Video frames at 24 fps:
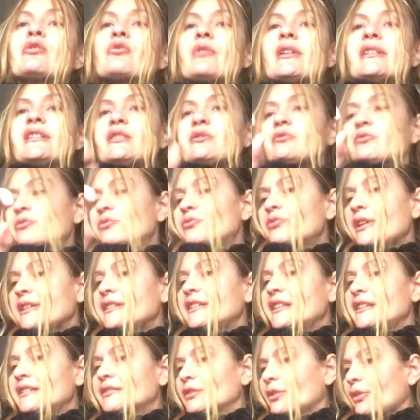already ready,
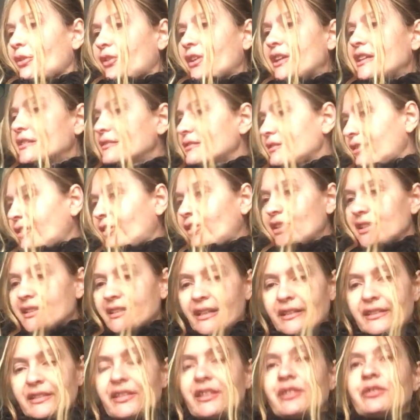you know, saying
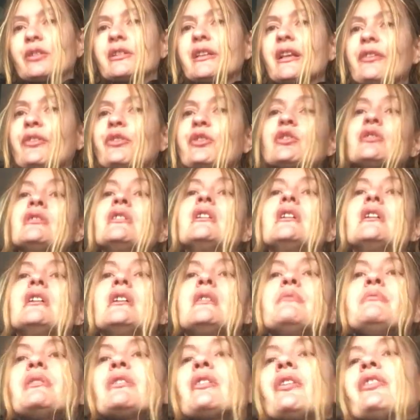C19 on it. So
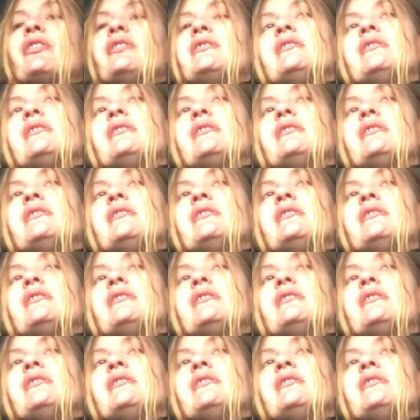because it